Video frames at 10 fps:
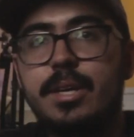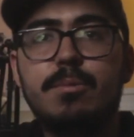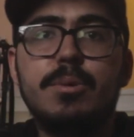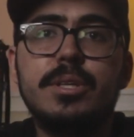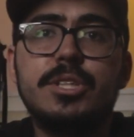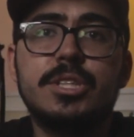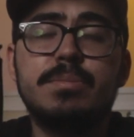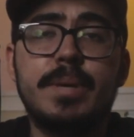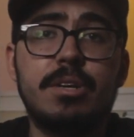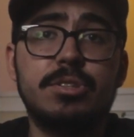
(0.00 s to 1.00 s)
It really just
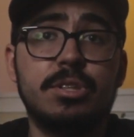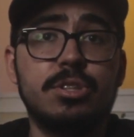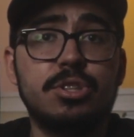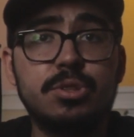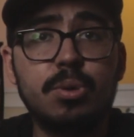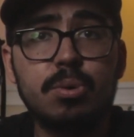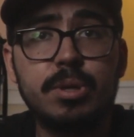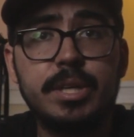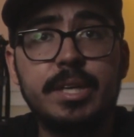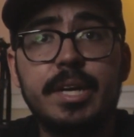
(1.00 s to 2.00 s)
matters on the
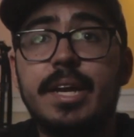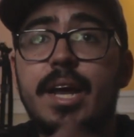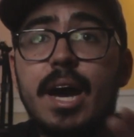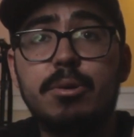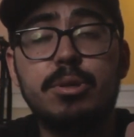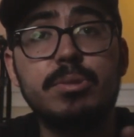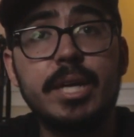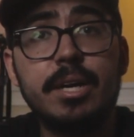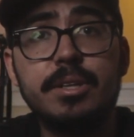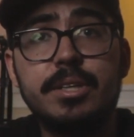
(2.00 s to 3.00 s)
story, and how you
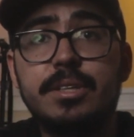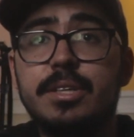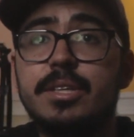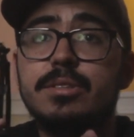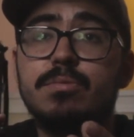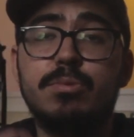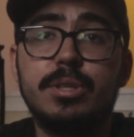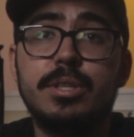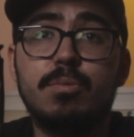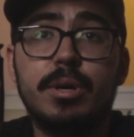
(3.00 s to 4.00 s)
tell it is
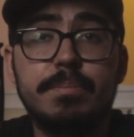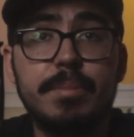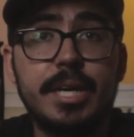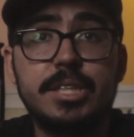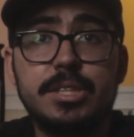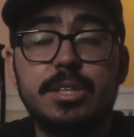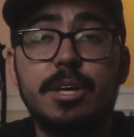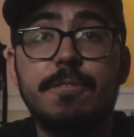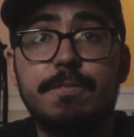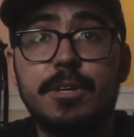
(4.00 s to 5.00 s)
really what makes
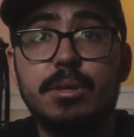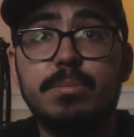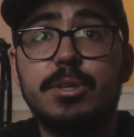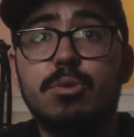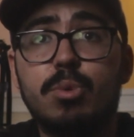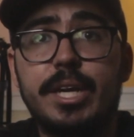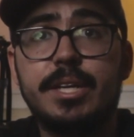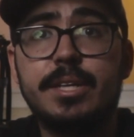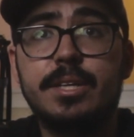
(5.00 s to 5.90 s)
a film great.